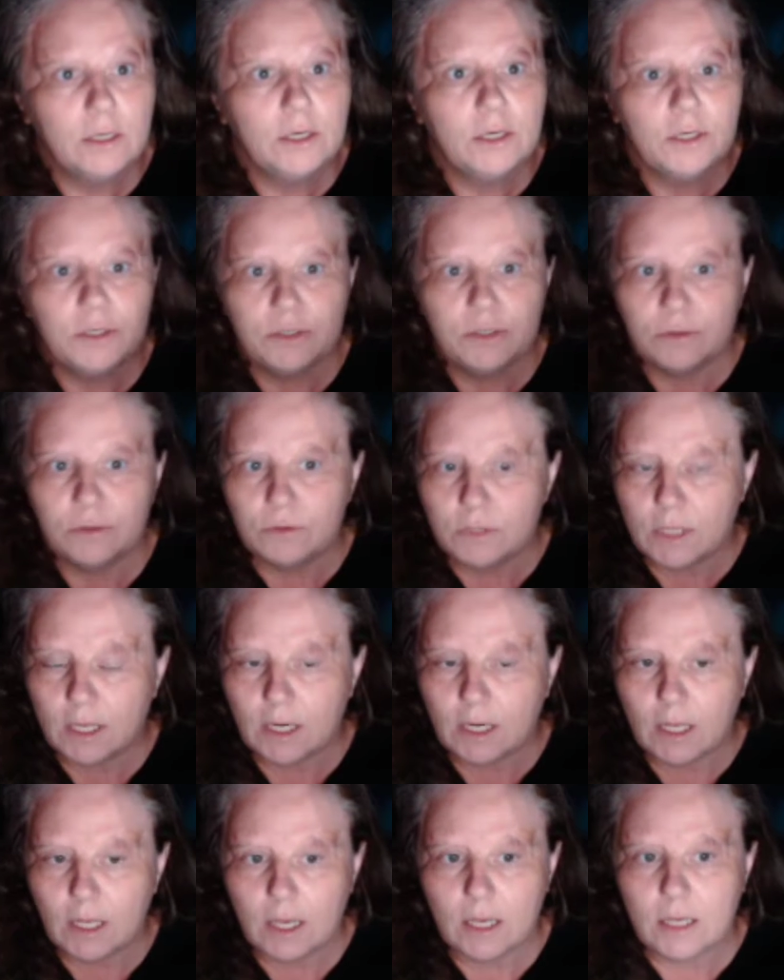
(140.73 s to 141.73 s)
do
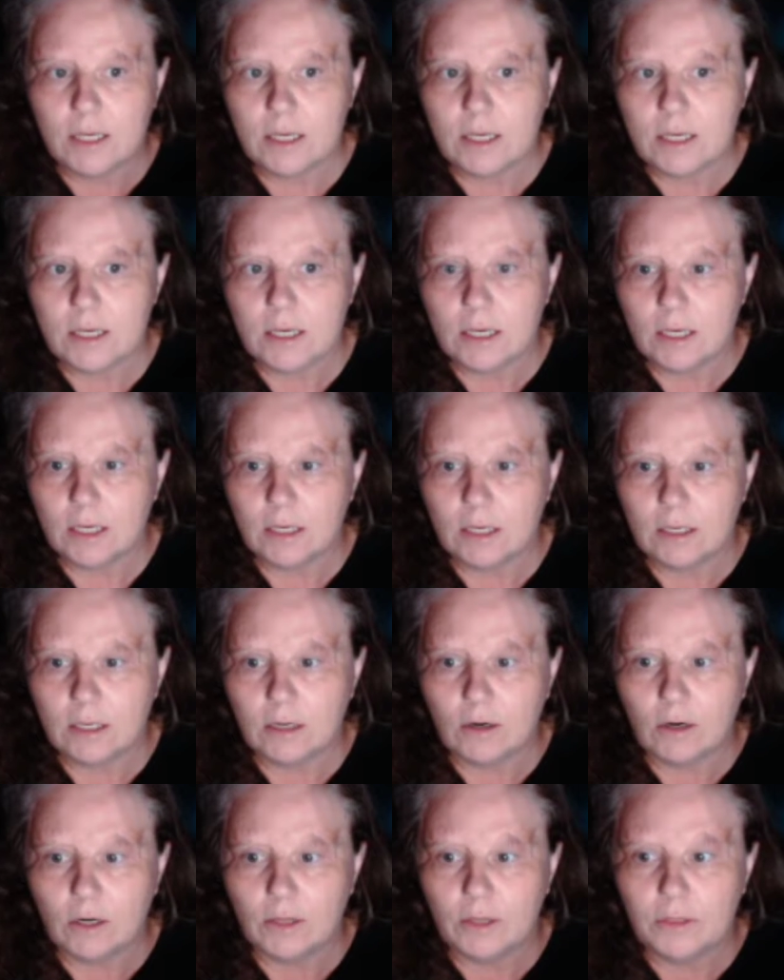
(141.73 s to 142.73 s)
1080, and
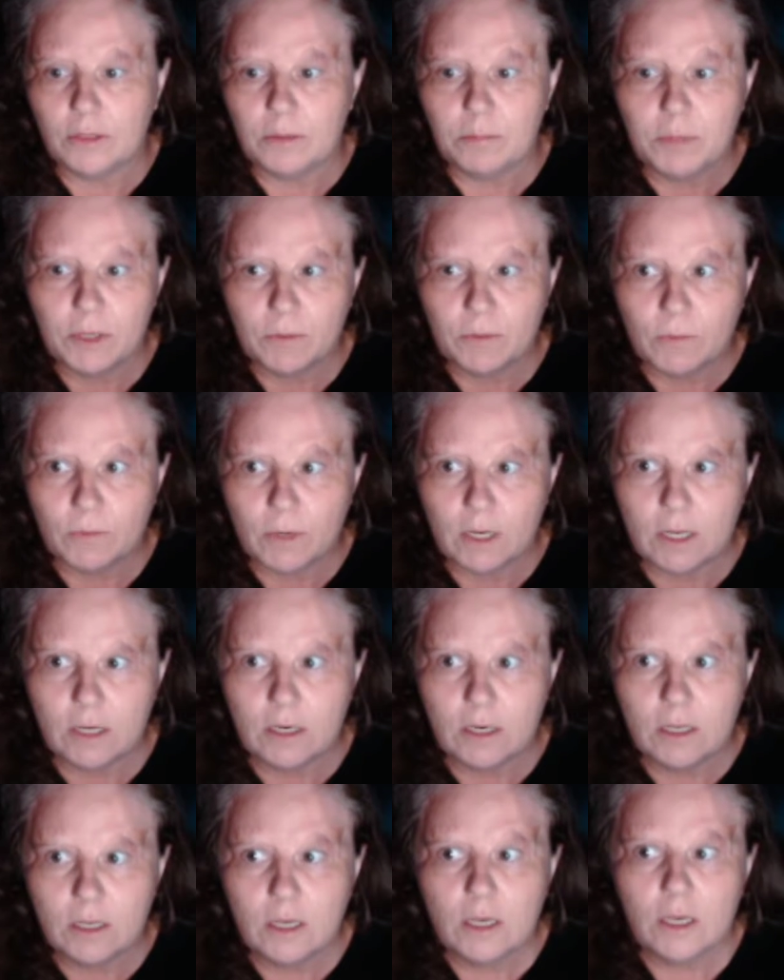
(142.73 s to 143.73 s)
on the bit rate
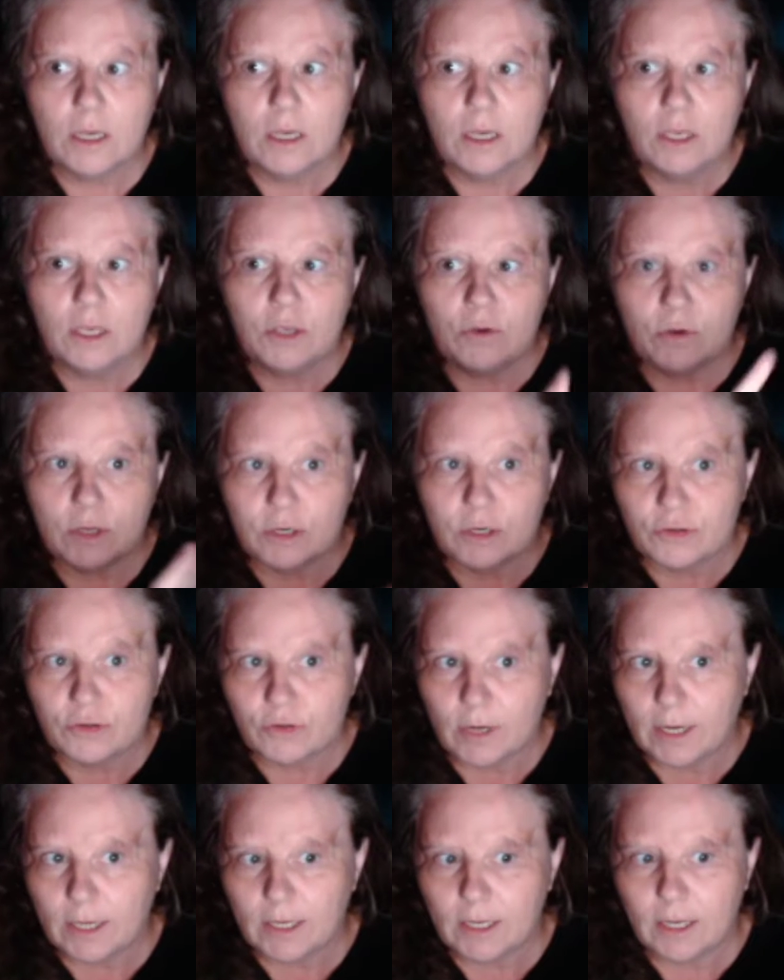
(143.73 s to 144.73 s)
you can
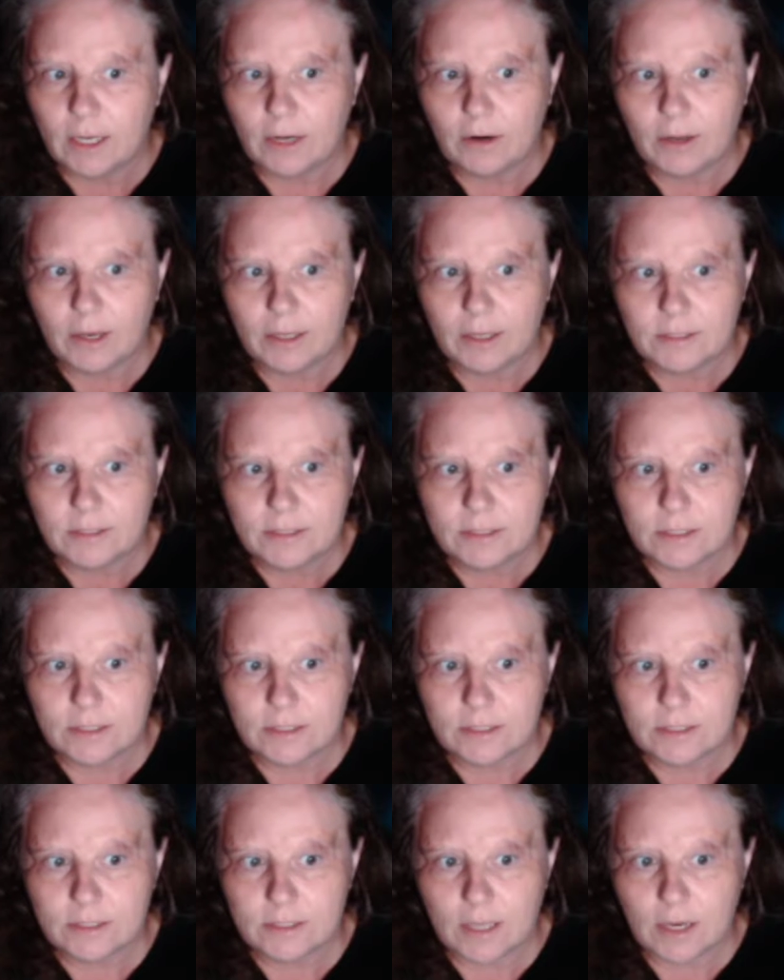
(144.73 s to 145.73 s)
try it out at
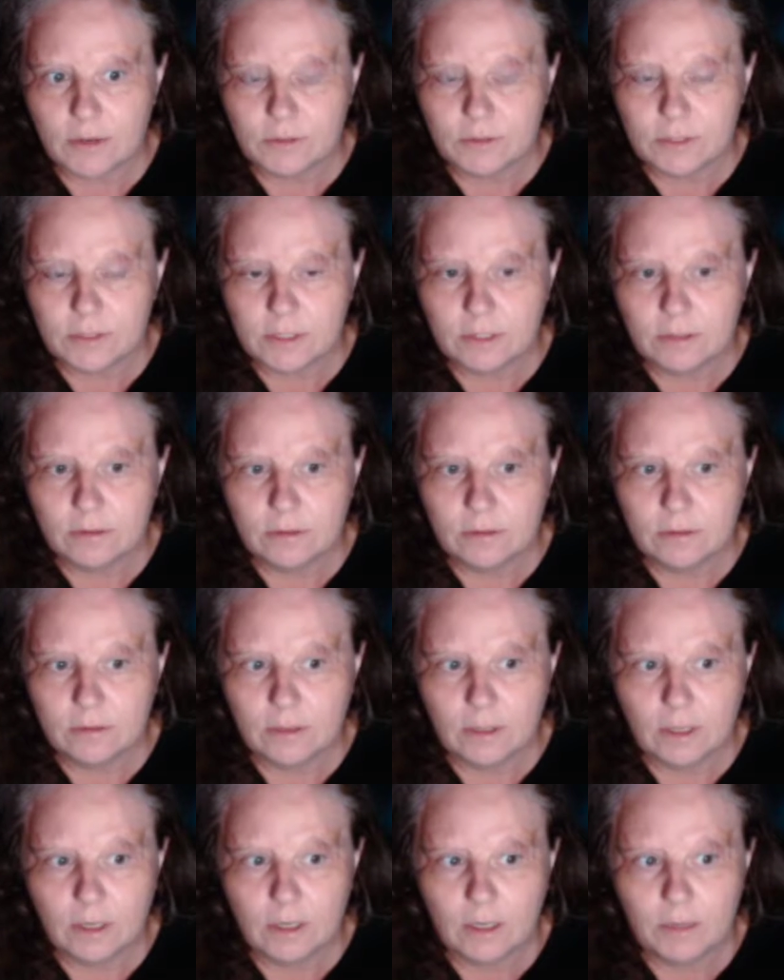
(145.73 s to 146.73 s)
6,000
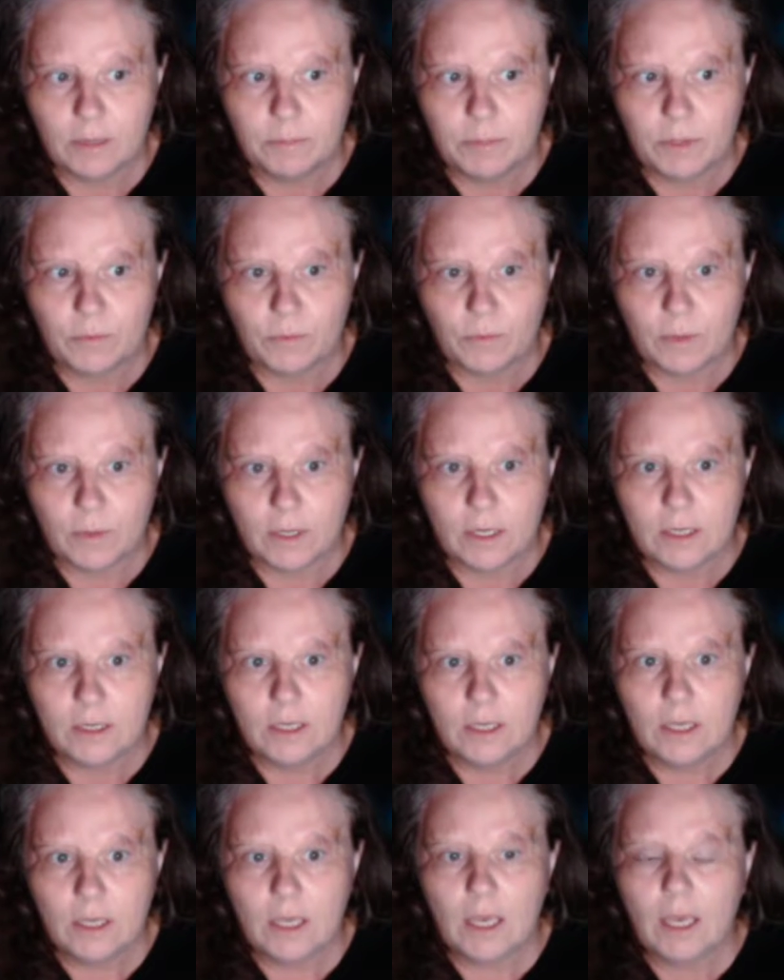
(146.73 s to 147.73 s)
bit rate,
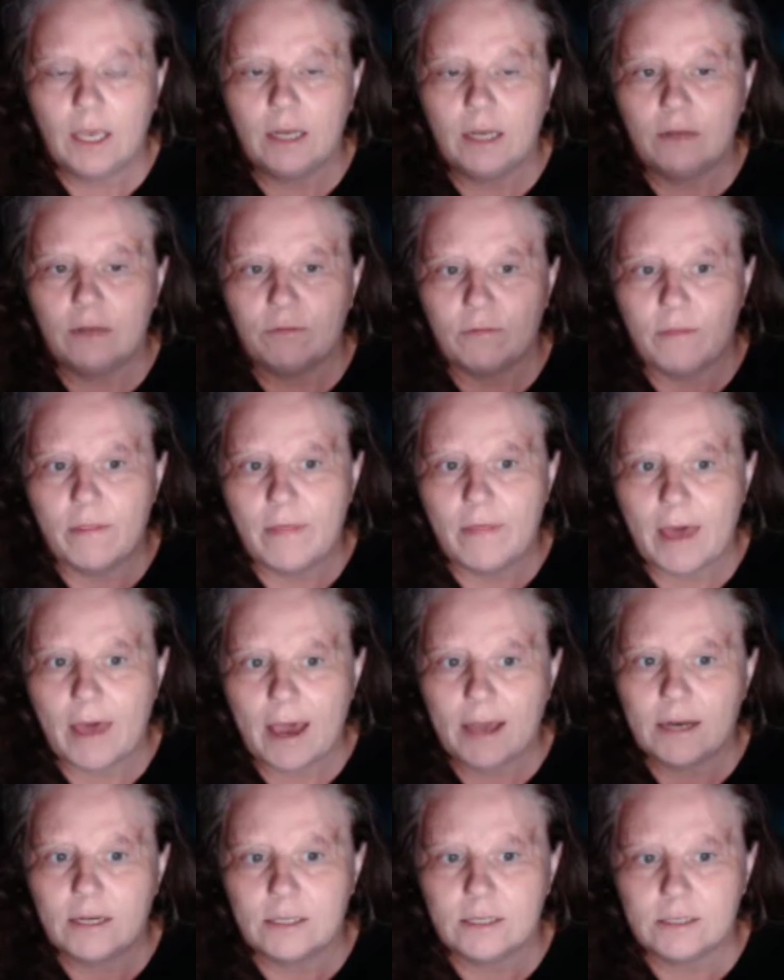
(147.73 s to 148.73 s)
and if
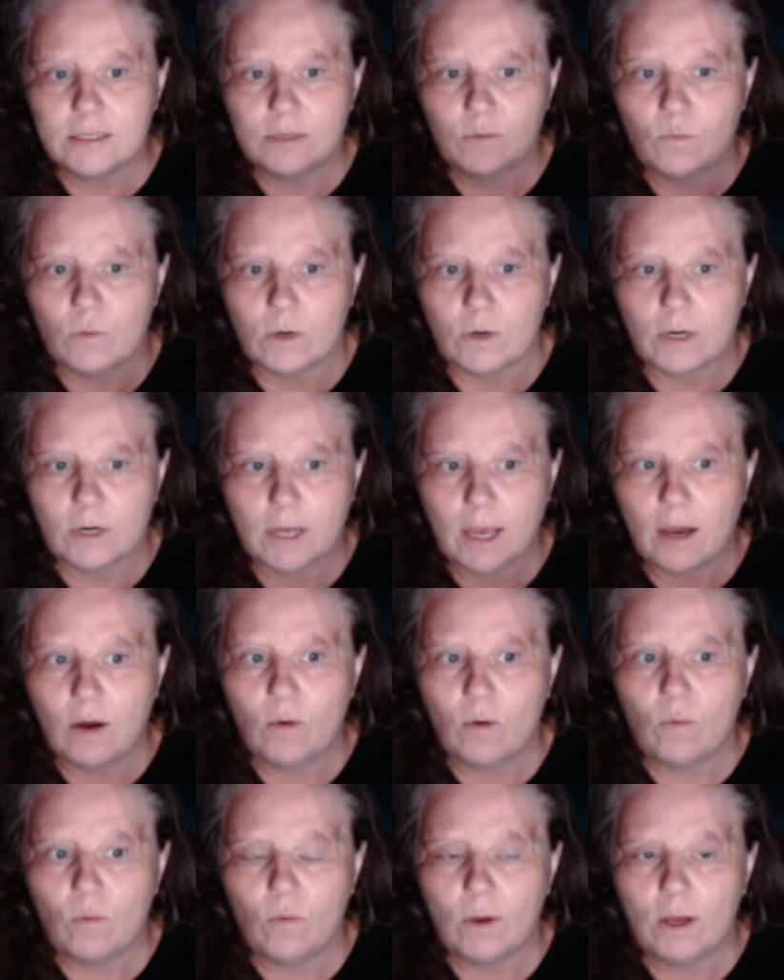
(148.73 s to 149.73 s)
that doesn't work
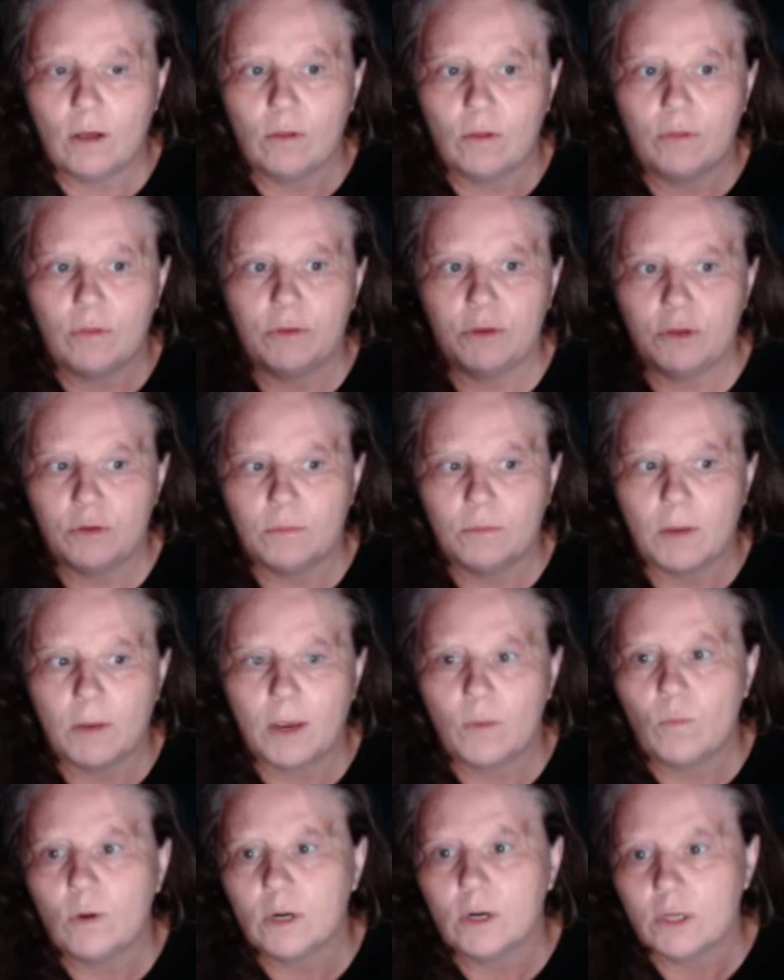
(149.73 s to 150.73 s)
out well, then you
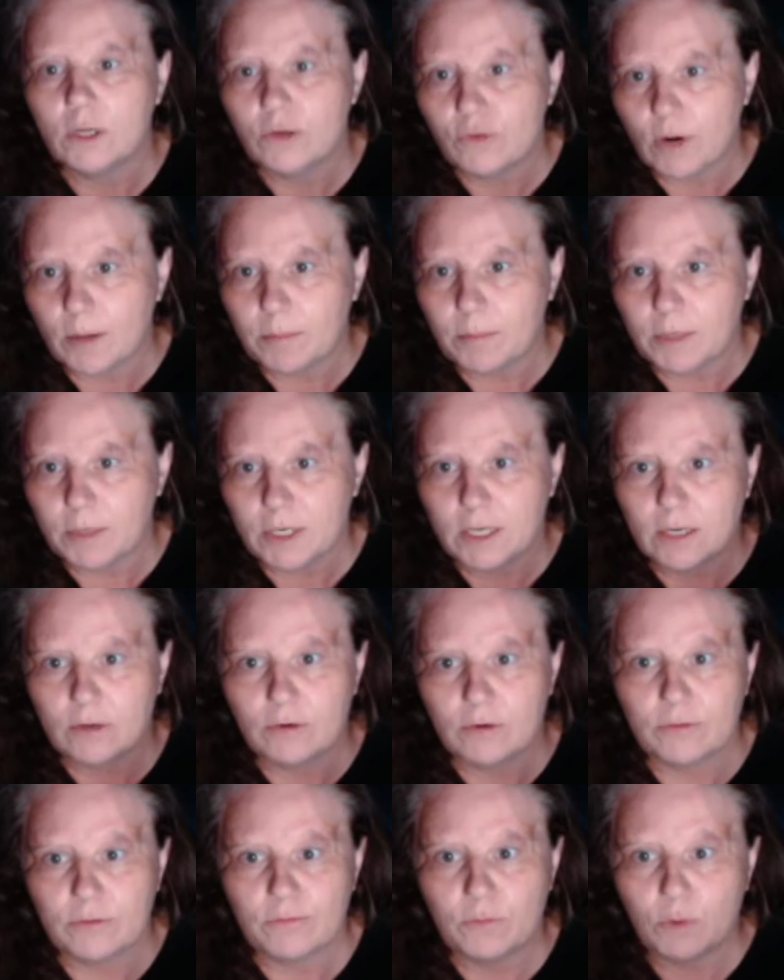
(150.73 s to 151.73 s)
might want to drop it
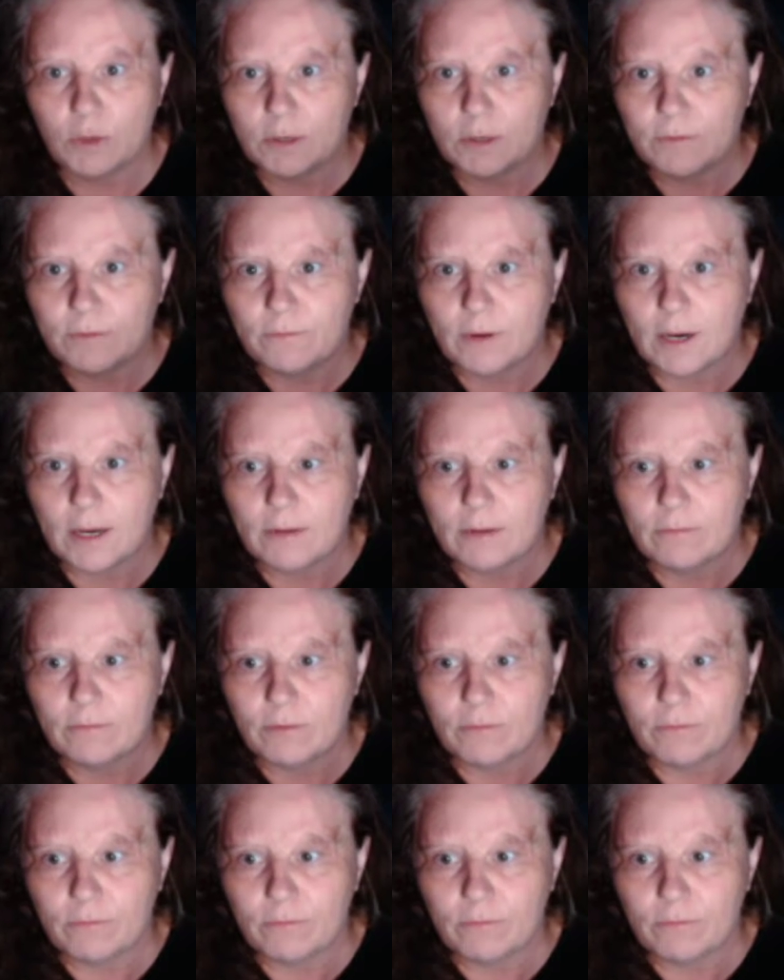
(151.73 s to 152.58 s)
down to 45 or